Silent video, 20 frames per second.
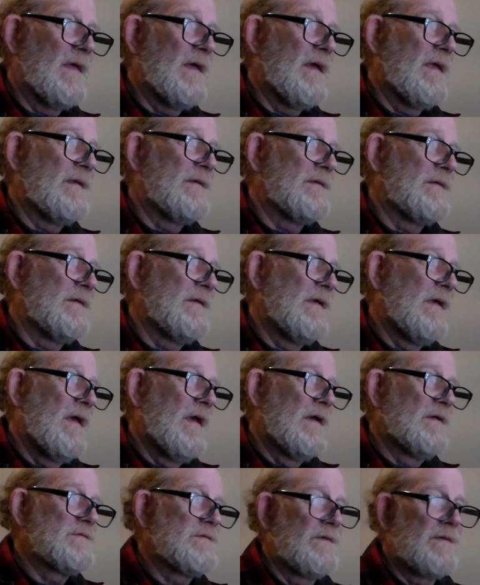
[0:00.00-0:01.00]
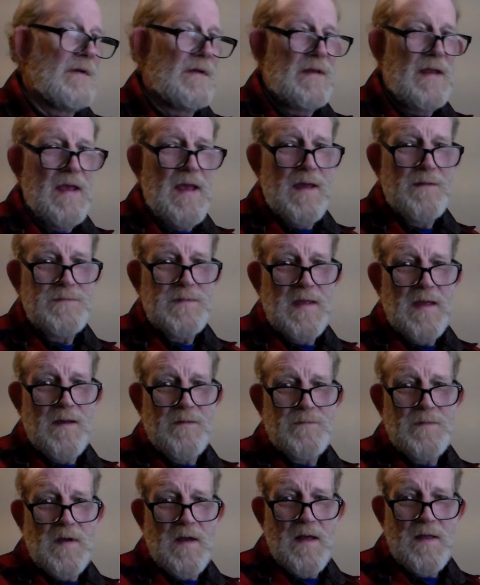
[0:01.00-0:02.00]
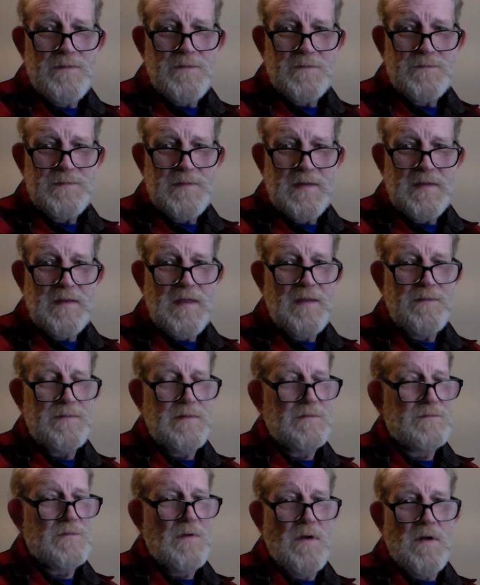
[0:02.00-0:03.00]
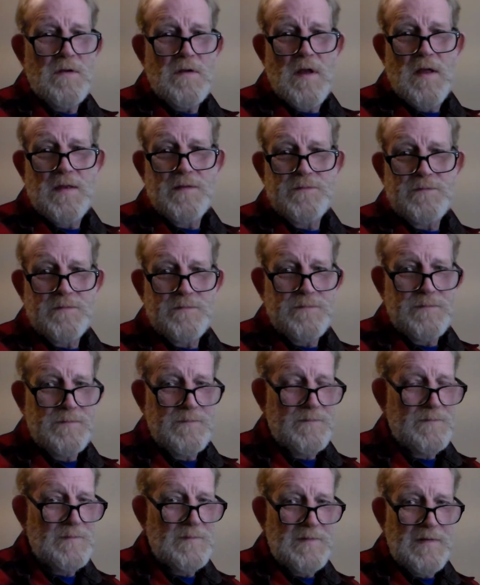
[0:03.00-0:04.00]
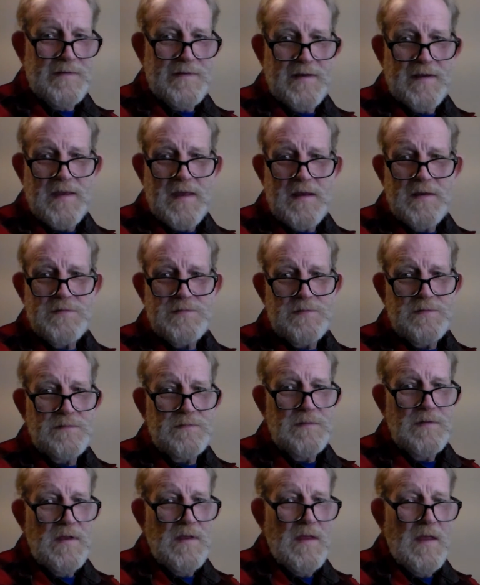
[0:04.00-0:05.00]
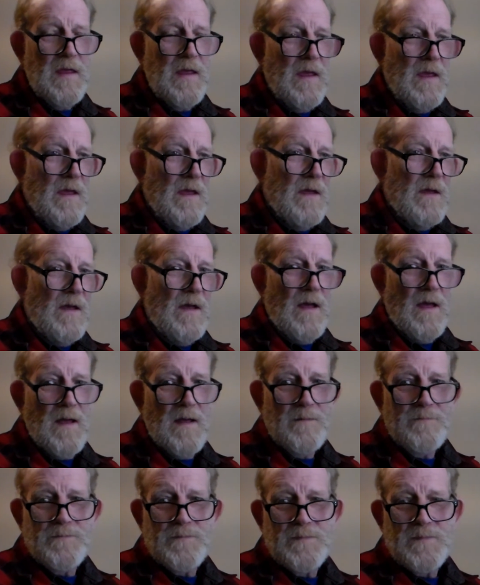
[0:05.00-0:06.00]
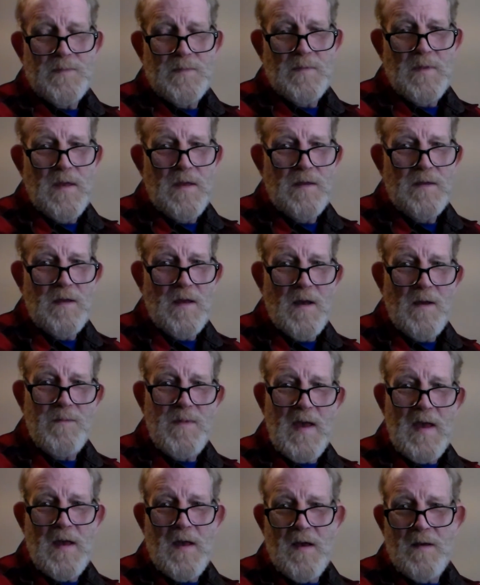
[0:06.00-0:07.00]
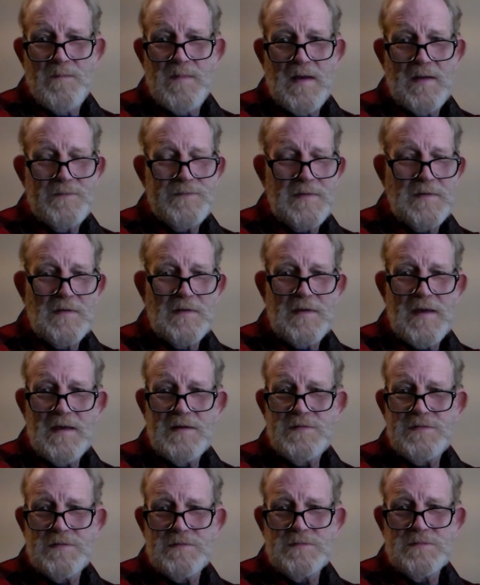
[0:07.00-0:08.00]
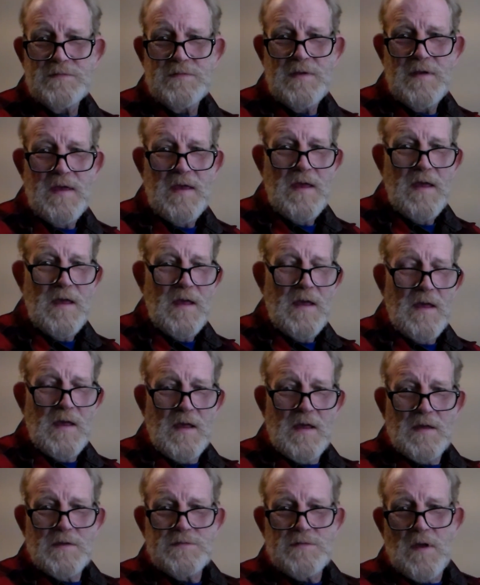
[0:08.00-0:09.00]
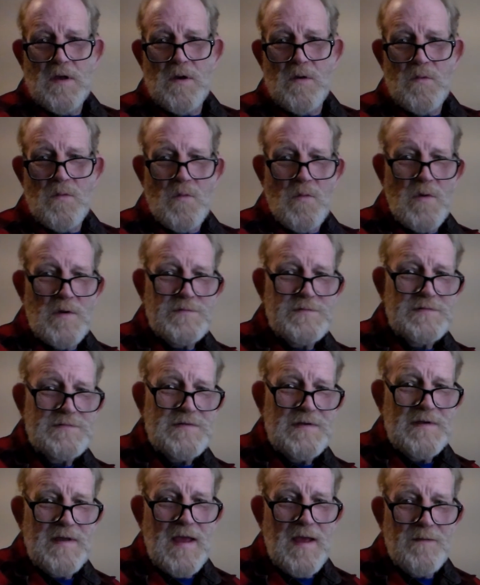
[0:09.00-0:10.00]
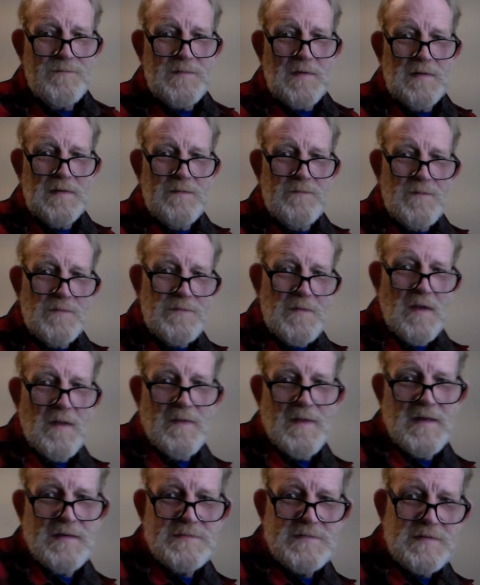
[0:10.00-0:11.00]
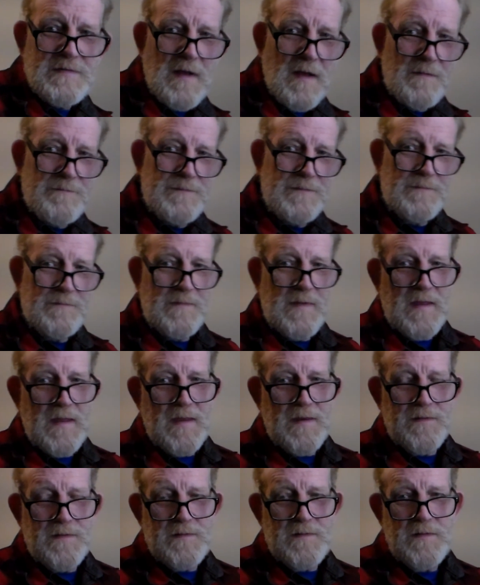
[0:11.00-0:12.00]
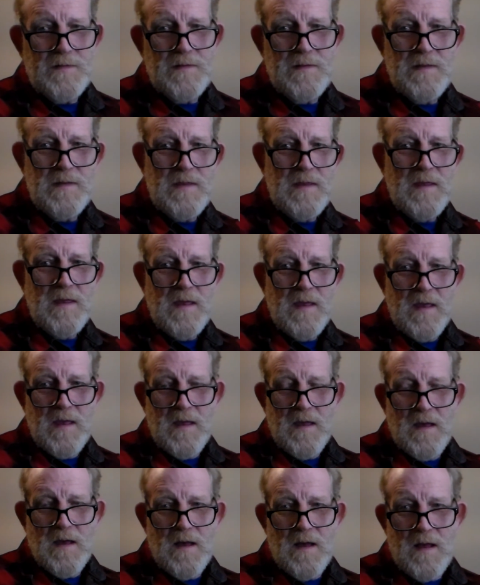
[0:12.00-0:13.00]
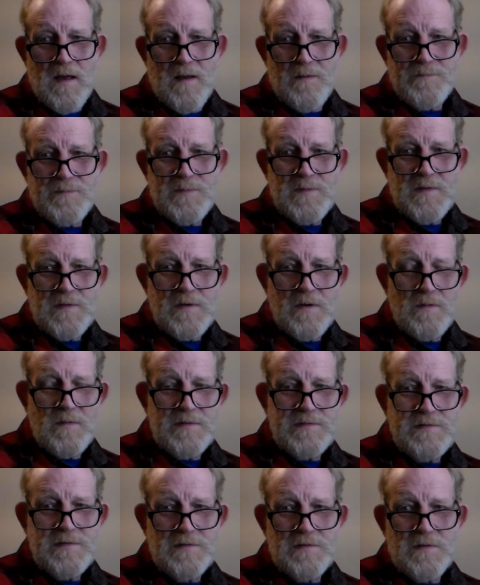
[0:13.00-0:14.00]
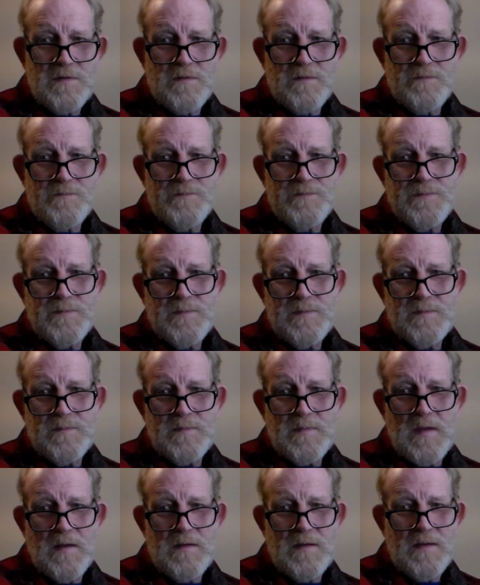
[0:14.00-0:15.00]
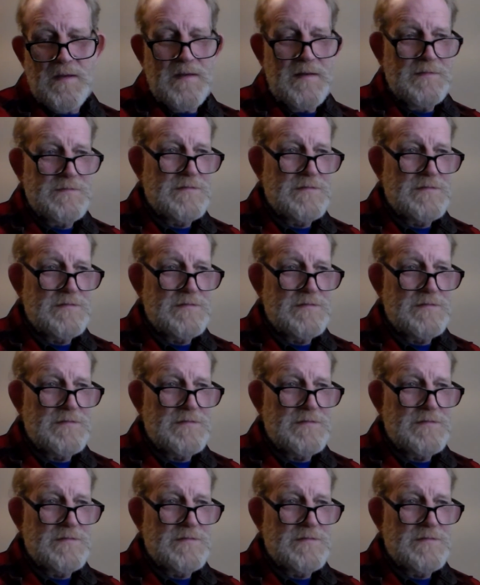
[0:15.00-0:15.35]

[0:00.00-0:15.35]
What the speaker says: and so they're going to have other things, and there's all kinds of litigation about the elections. So we're just going to have to live with all that stuff, and until it